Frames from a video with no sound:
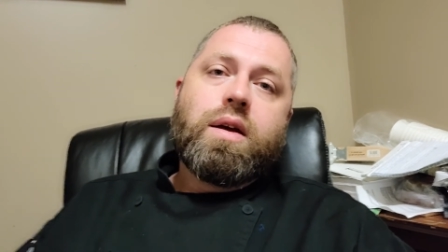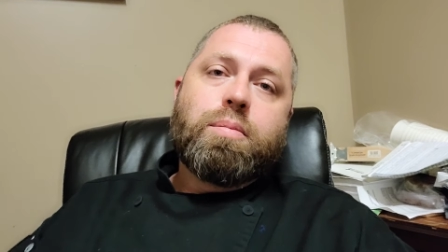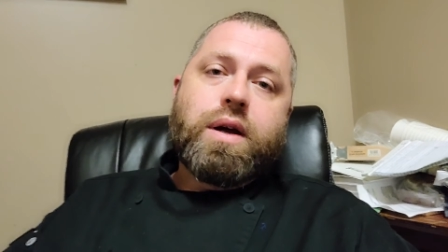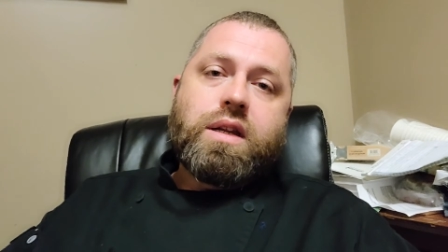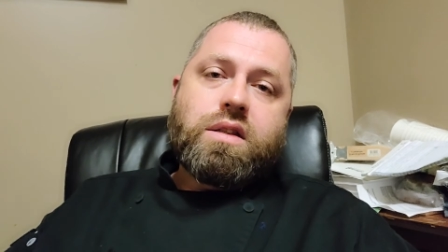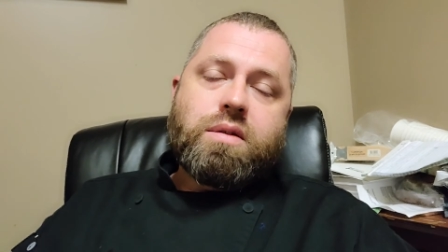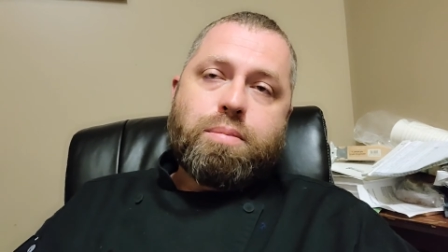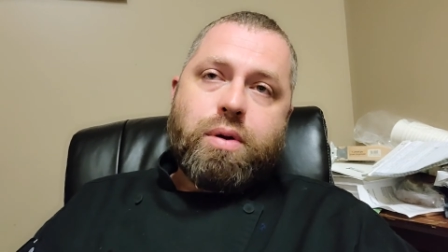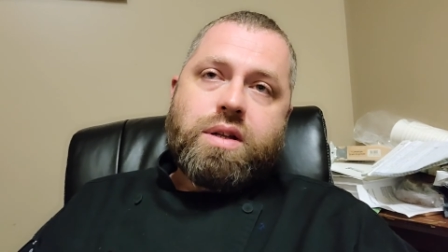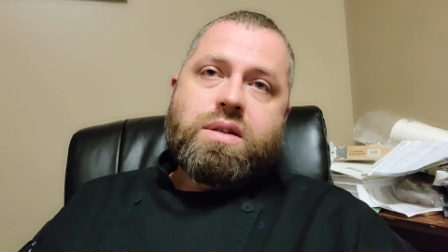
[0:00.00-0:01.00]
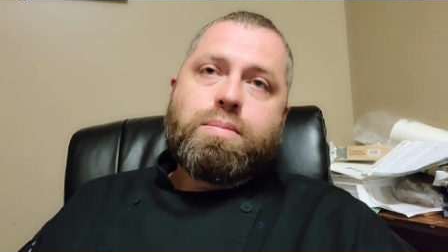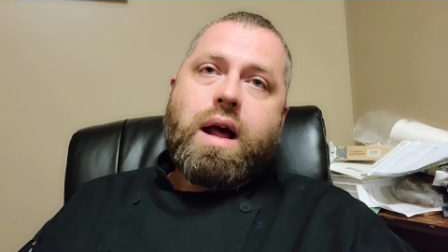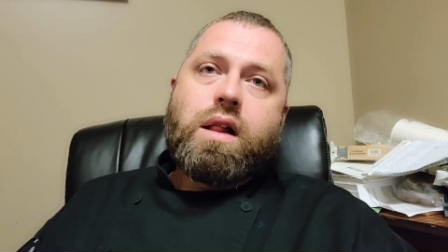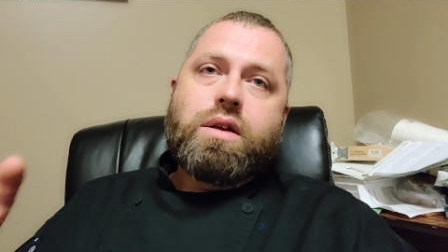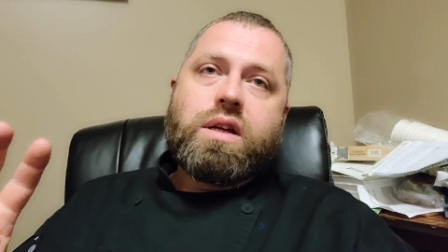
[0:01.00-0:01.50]
But it's the
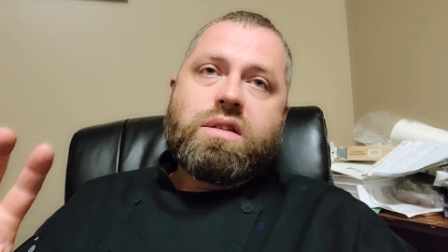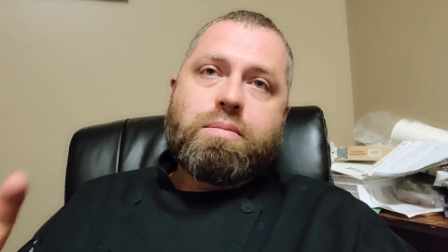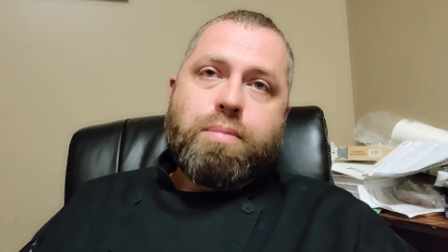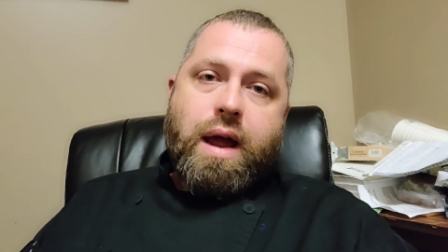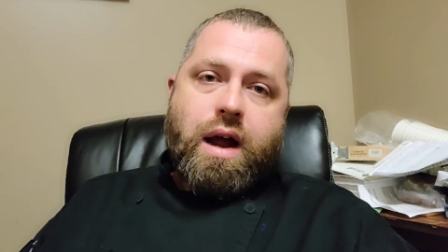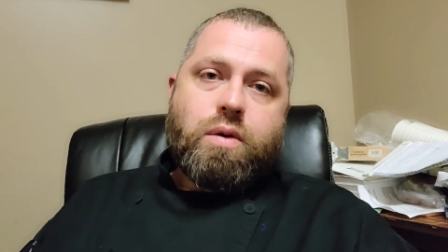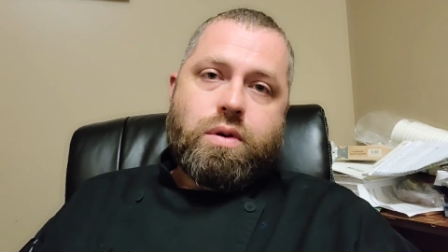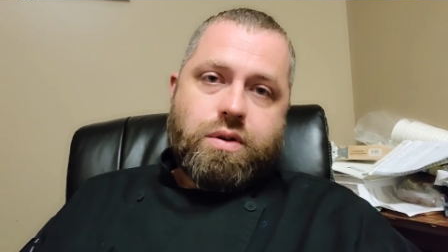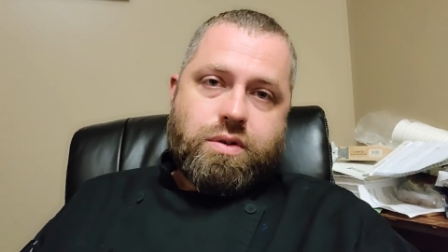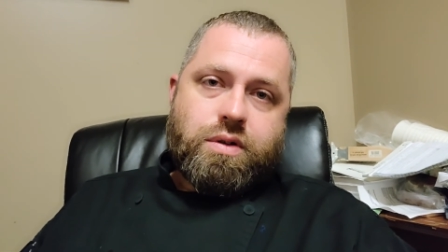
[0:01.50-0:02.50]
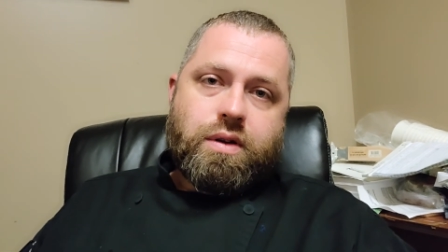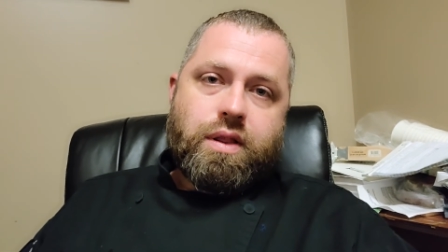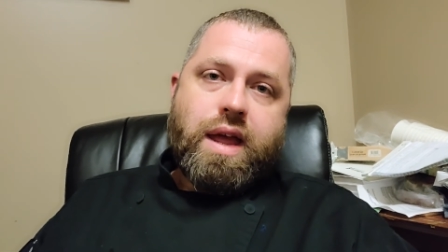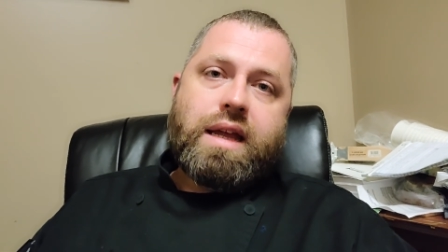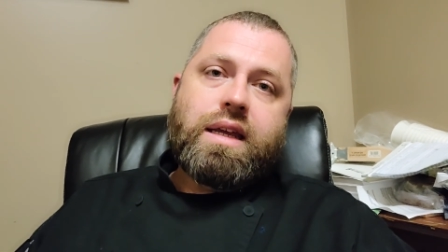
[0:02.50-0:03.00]
principalities and powers
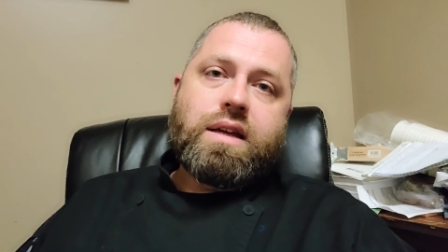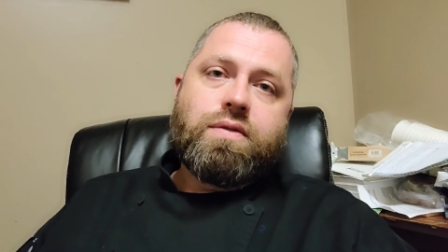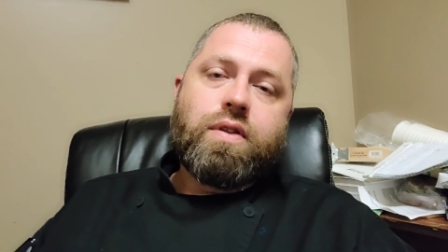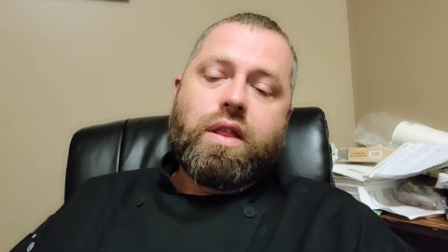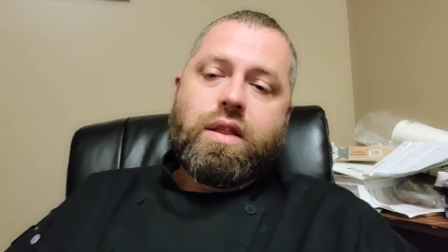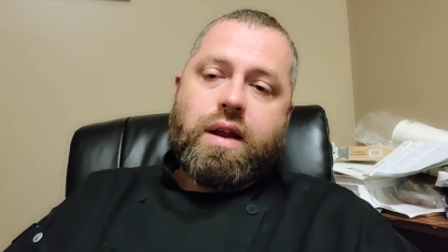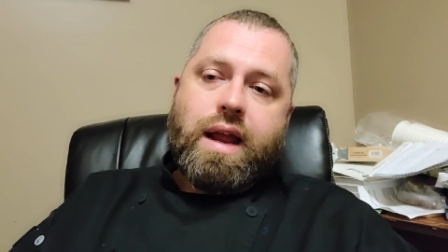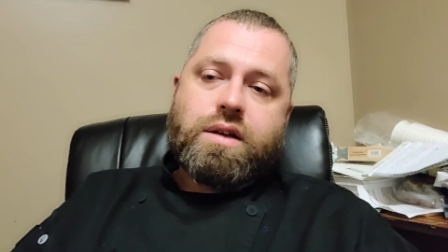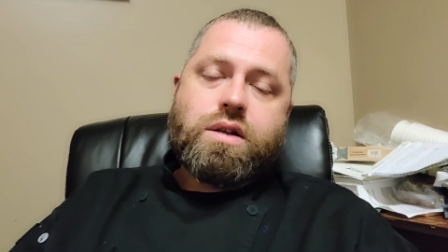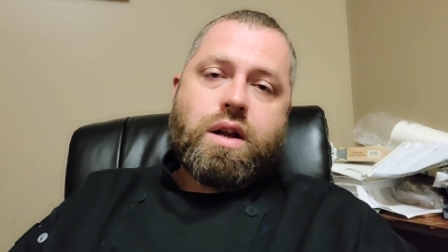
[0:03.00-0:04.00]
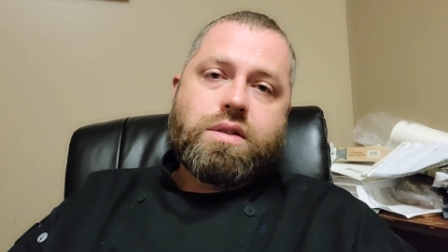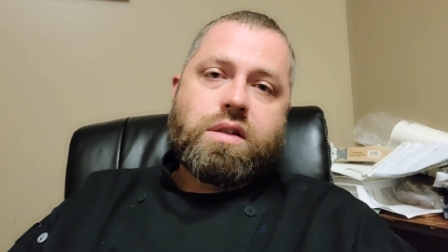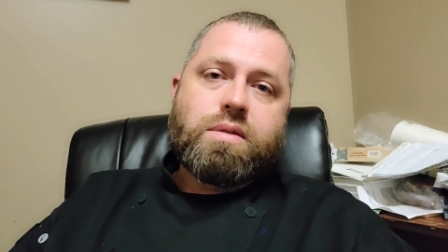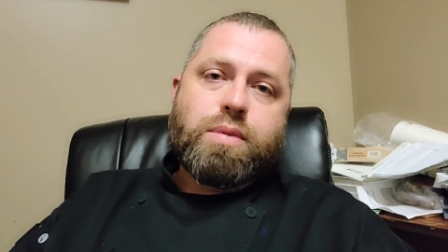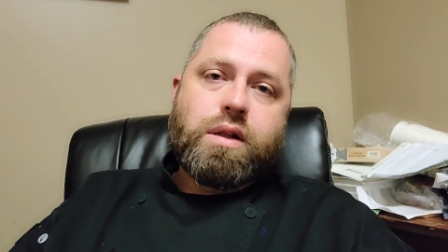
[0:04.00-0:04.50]
that give the Antichrist
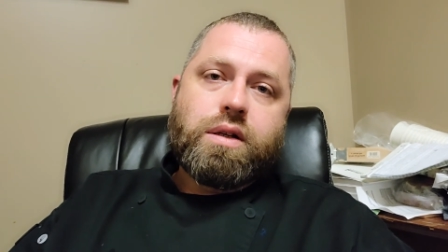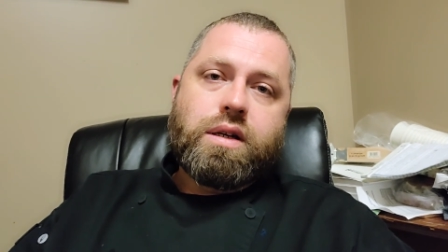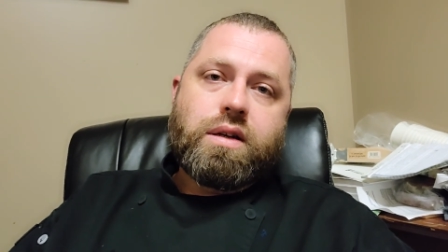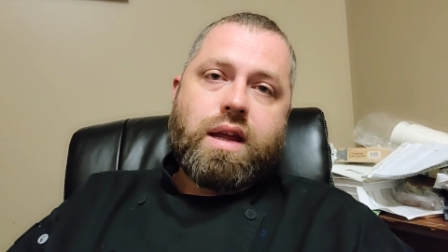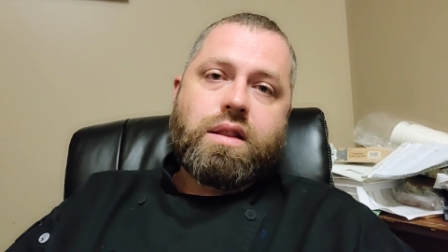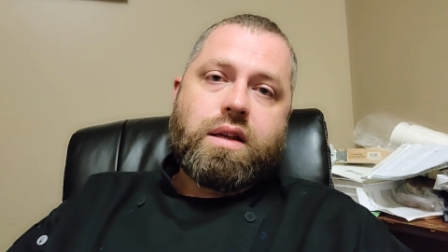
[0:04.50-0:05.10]
his ability to take the